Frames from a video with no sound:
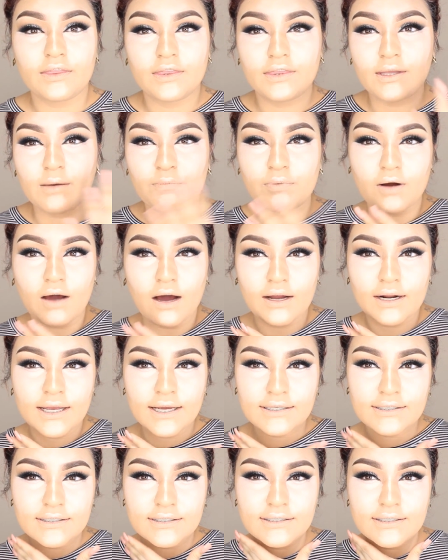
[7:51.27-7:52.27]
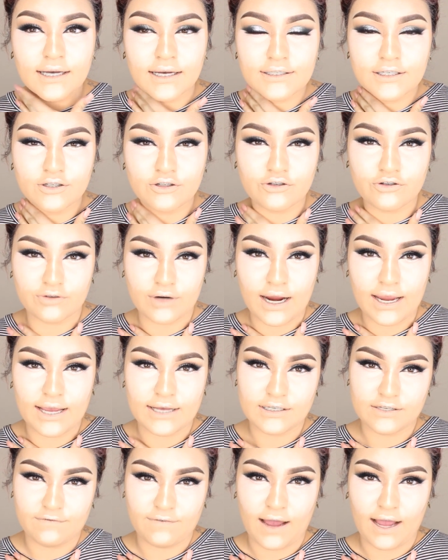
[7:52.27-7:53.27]
the product doesn't dry
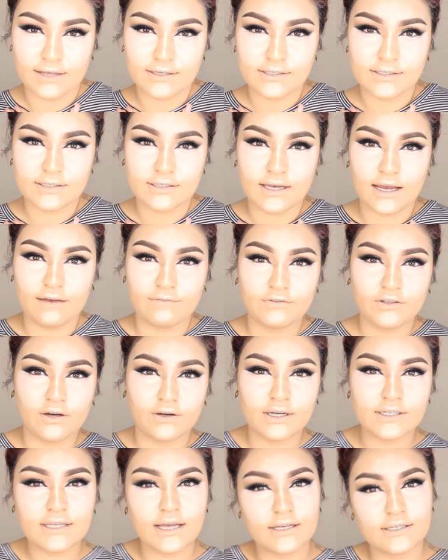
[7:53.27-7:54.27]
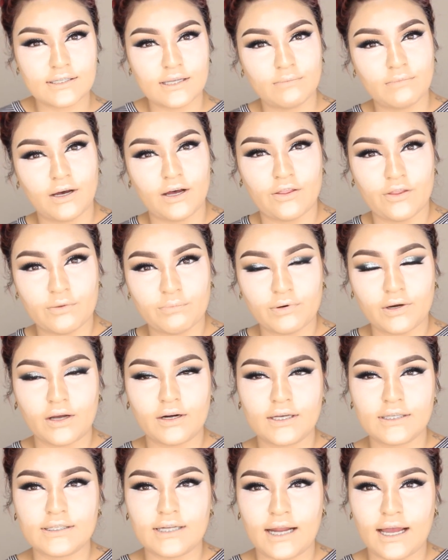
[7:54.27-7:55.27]
as fast. I've noticed that some other
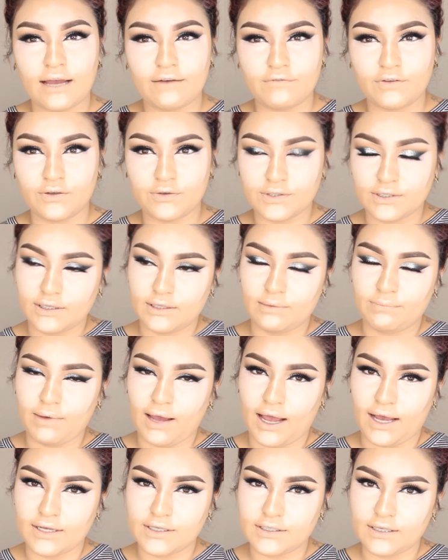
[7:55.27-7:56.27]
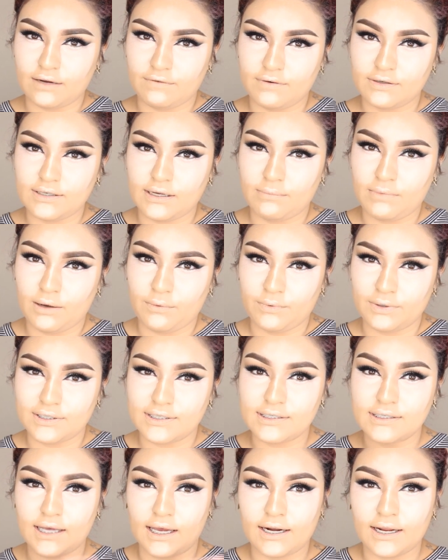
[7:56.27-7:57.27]
products that I have used in the past, every time I would
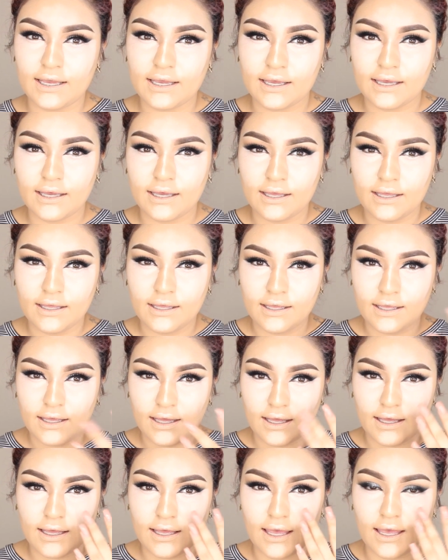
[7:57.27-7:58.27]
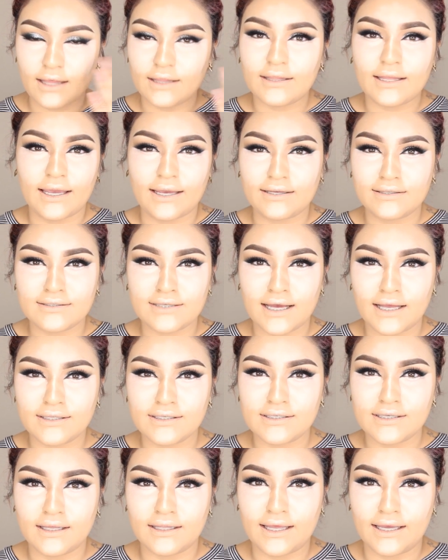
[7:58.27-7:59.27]
set it, it like
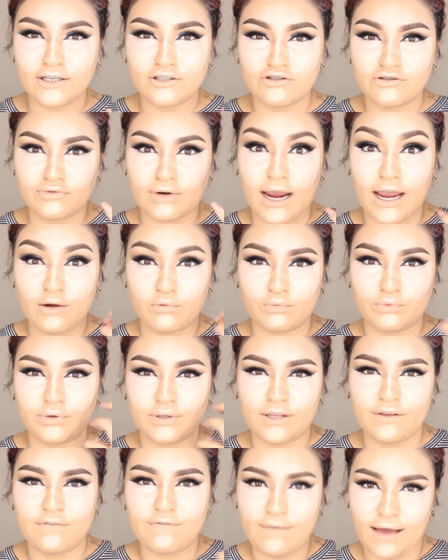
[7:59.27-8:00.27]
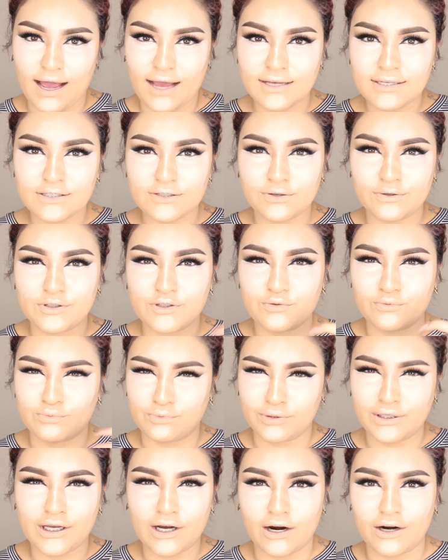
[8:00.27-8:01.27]
tends to like dry really fast, so it's
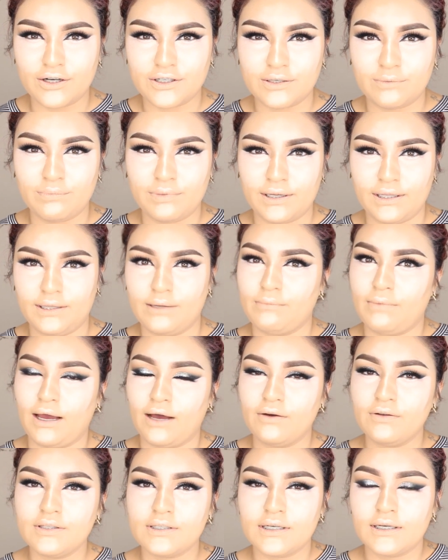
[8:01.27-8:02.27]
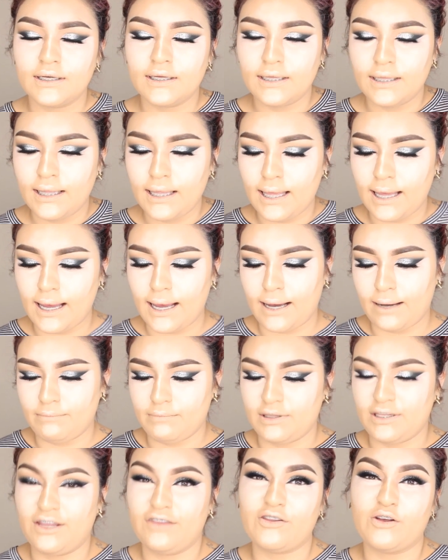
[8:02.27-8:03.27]
really hard to blend them out.
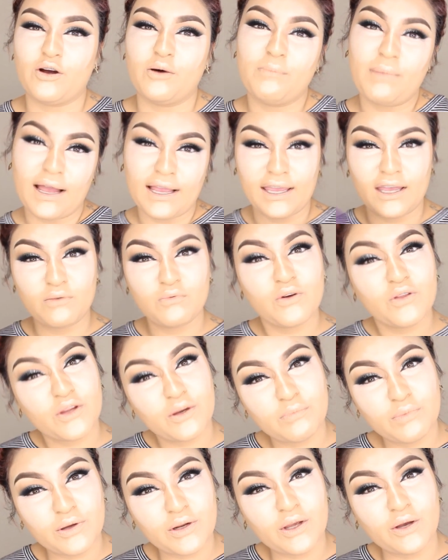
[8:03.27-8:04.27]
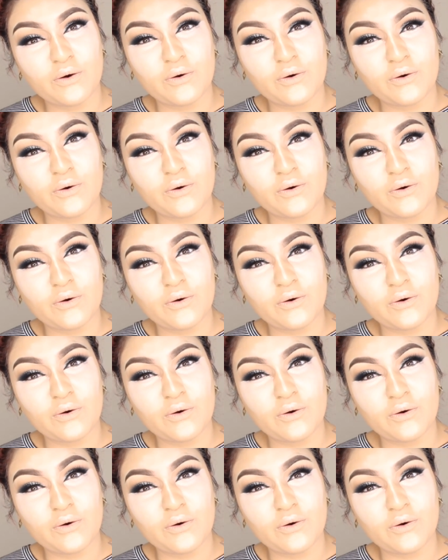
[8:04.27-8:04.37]
And you have to go back in with your beauty